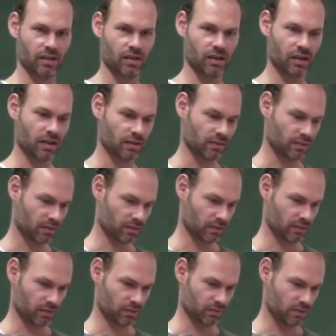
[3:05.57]
And
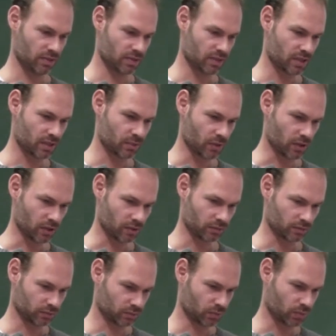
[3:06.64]
we said,
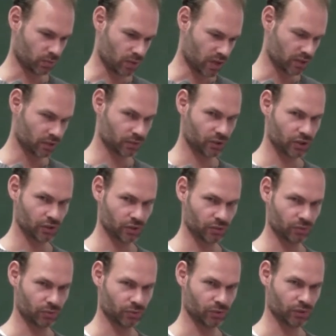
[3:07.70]
well, why don't you
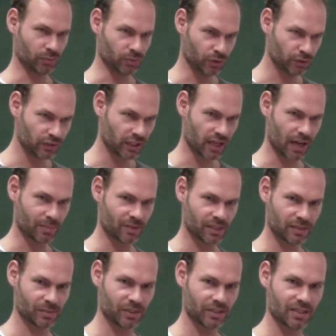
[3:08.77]
remove the
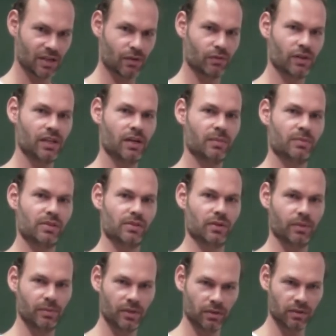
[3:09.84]
cabinets, because they're really
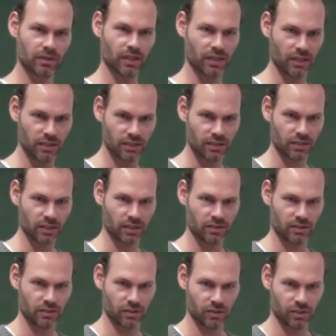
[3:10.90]
absorbing all the heat, and